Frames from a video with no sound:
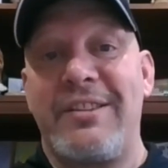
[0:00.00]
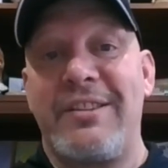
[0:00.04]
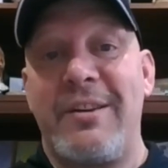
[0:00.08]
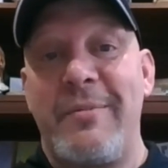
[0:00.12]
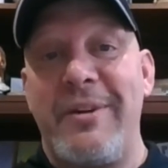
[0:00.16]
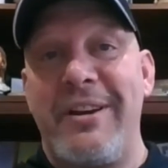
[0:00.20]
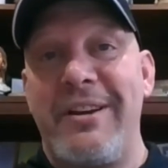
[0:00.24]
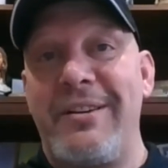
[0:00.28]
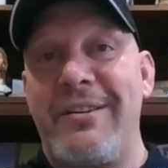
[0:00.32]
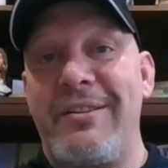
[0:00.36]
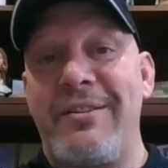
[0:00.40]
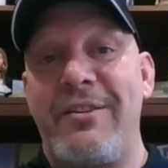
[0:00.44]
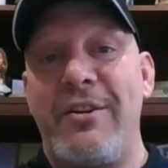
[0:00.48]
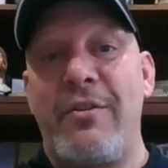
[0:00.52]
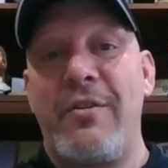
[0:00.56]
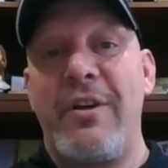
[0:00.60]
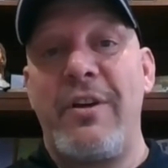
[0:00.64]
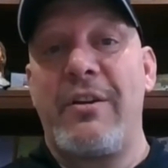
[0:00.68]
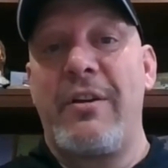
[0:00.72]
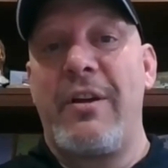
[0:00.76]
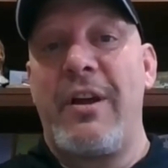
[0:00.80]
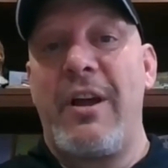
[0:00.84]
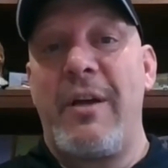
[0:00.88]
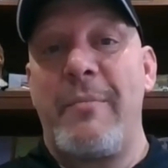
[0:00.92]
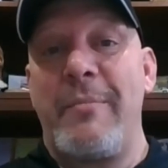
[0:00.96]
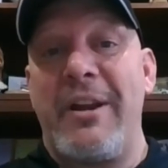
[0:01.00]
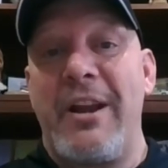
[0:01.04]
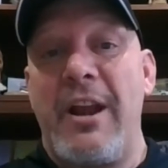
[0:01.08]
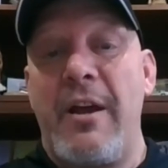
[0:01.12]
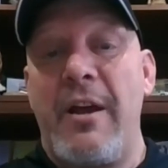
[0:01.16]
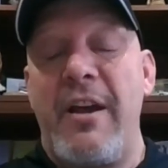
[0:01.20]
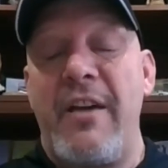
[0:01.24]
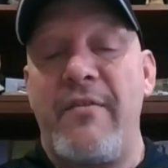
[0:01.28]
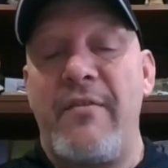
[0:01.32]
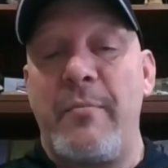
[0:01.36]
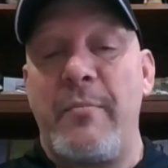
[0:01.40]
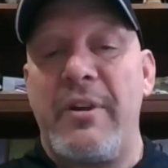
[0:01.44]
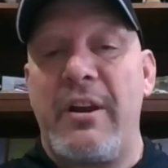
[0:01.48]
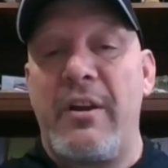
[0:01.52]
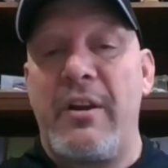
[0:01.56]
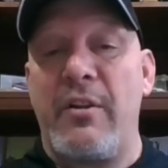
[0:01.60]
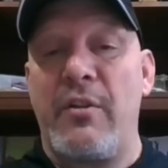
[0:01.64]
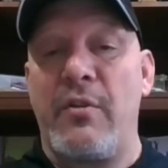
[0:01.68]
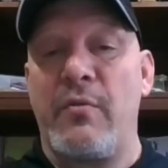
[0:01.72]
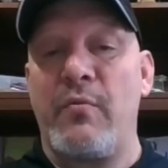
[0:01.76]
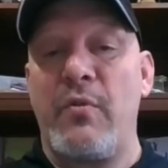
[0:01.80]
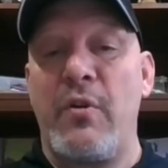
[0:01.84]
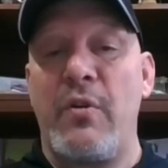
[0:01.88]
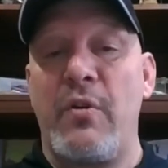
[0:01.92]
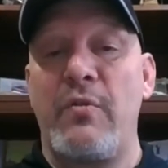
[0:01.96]
I mean, I haven't been out on
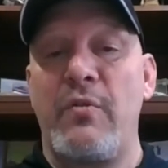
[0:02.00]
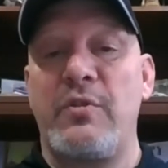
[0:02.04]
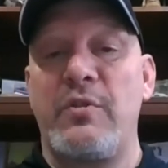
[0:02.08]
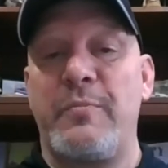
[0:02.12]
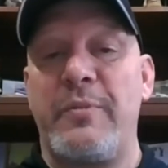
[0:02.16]
the roads,